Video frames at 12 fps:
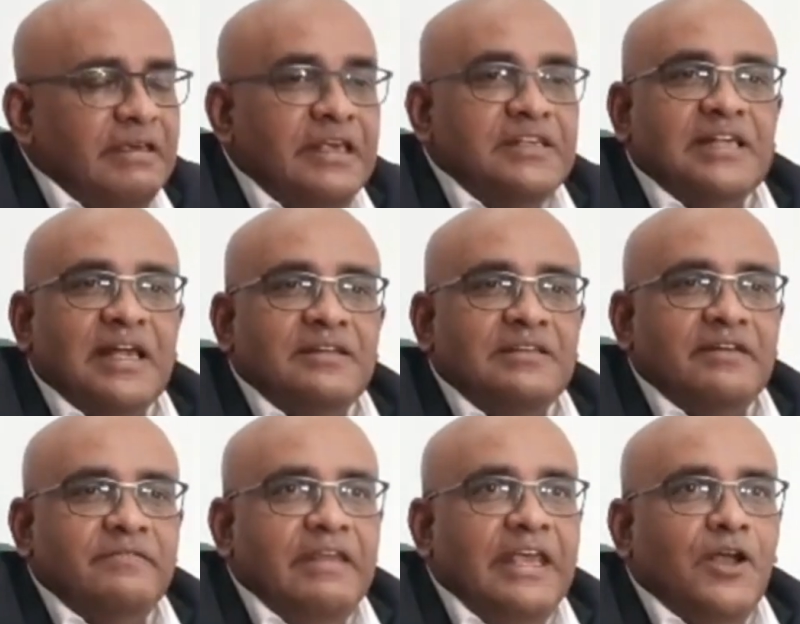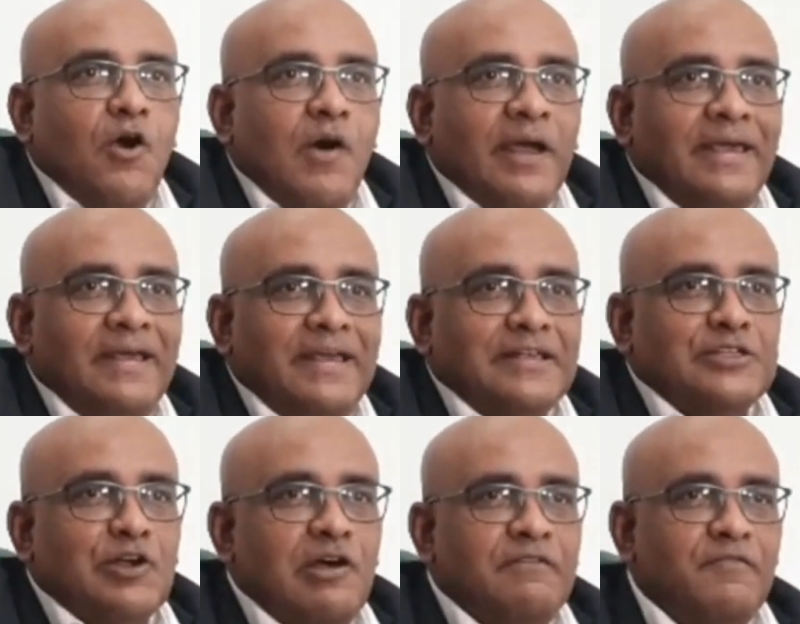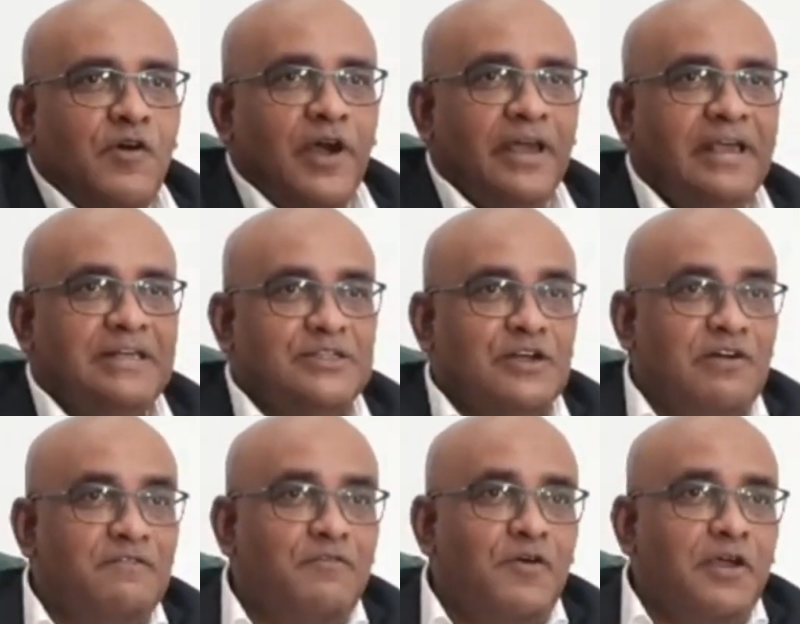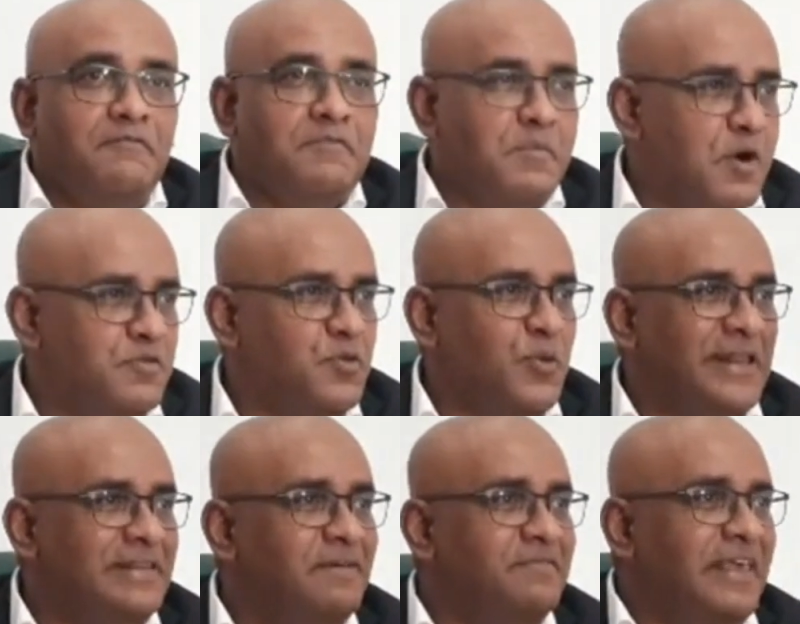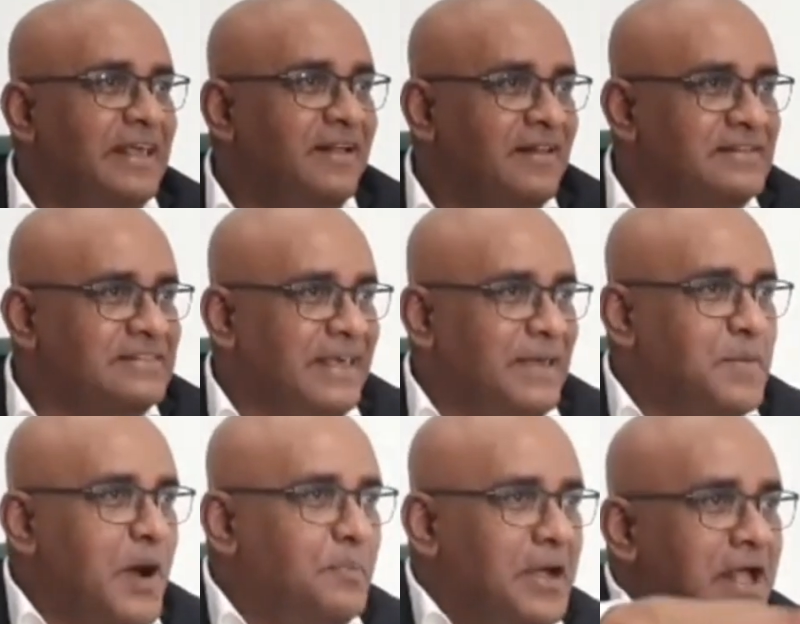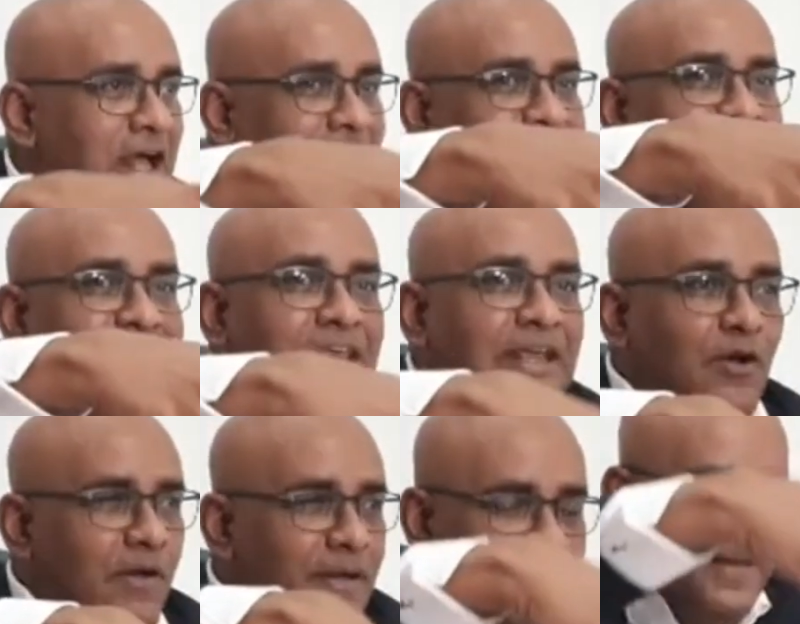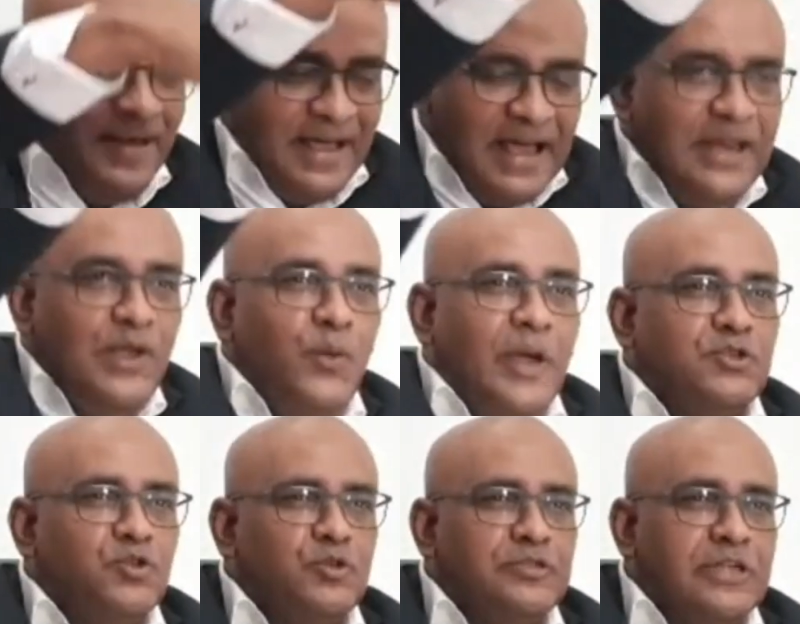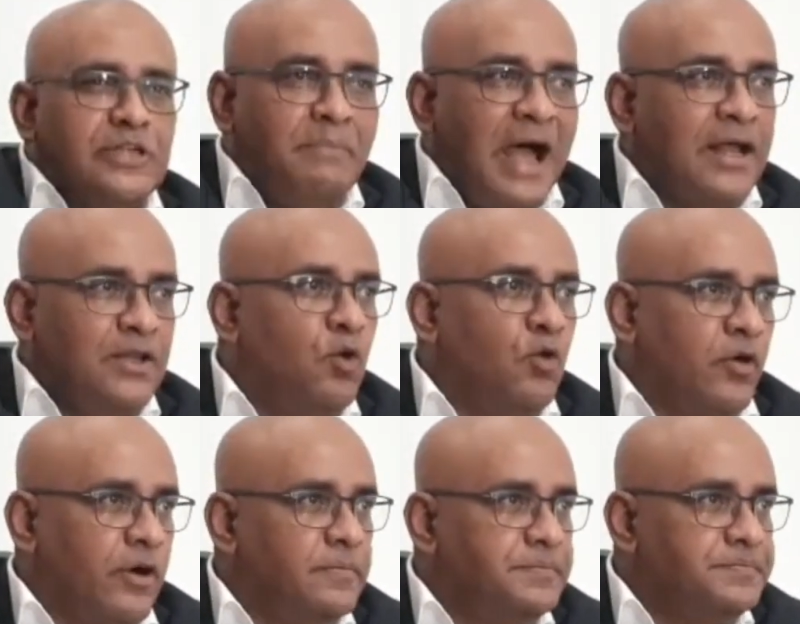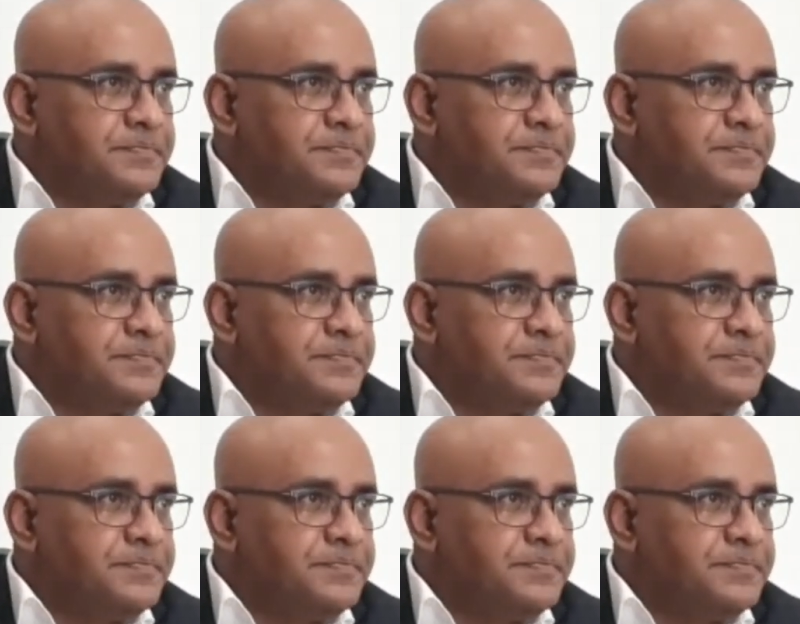he sent a decoy, his convoy of about 20 vehicles came up as the decoy, and he went through some back door.